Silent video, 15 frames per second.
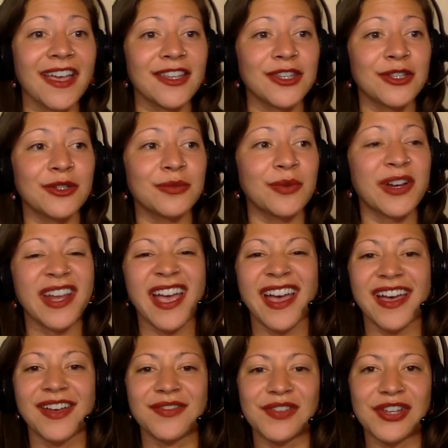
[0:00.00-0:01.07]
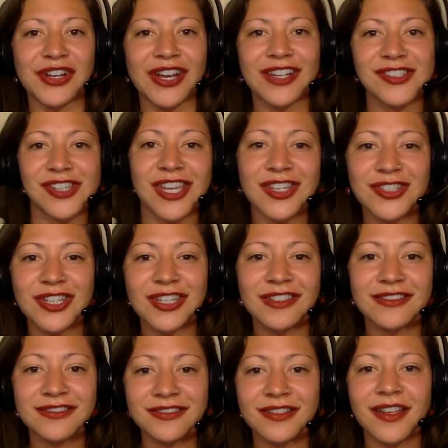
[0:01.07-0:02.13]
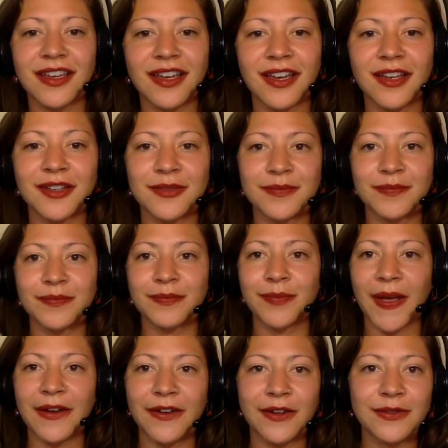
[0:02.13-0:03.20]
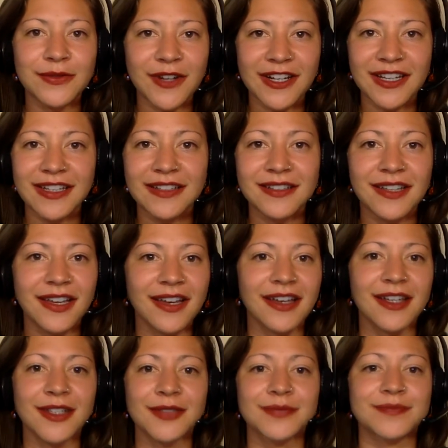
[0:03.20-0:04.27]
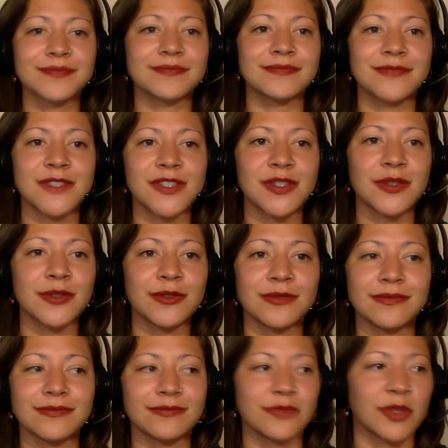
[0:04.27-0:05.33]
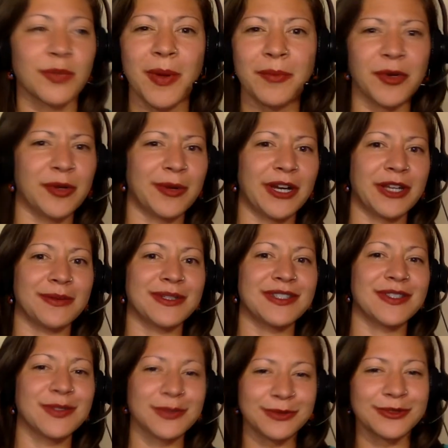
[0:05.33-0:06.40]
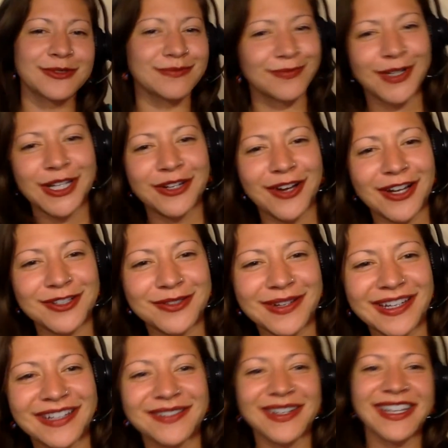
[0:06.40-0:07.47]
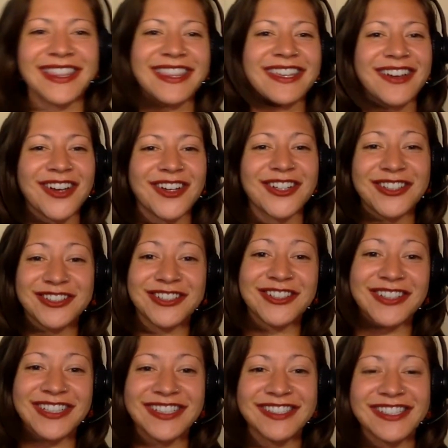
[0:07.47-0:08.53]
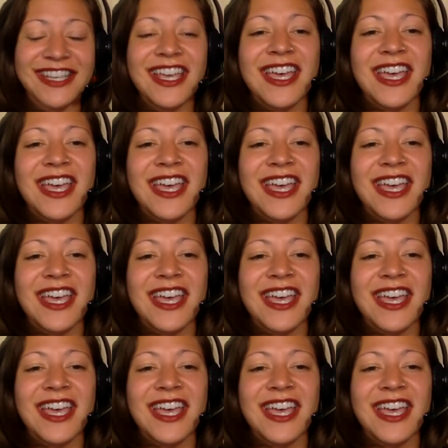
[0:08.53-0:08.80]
You want to have your education background ready. So remember where you went to school, what you graduated with, all your degrees.